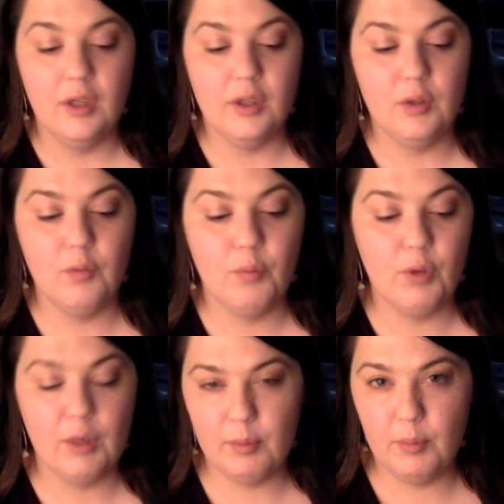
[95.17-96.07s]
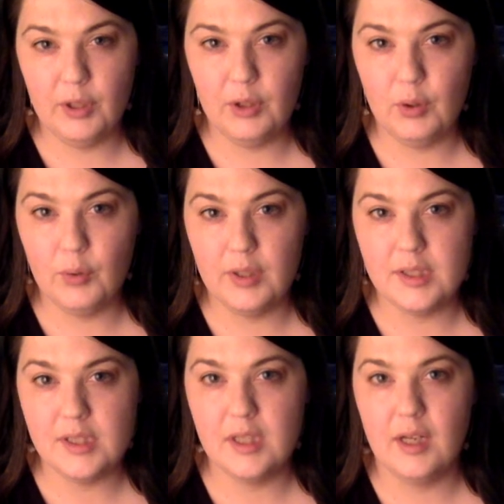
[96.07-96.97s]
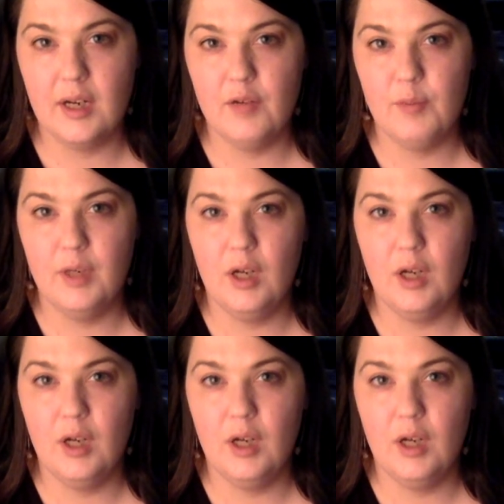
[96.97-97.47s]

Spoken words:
you've probably noticed that I've been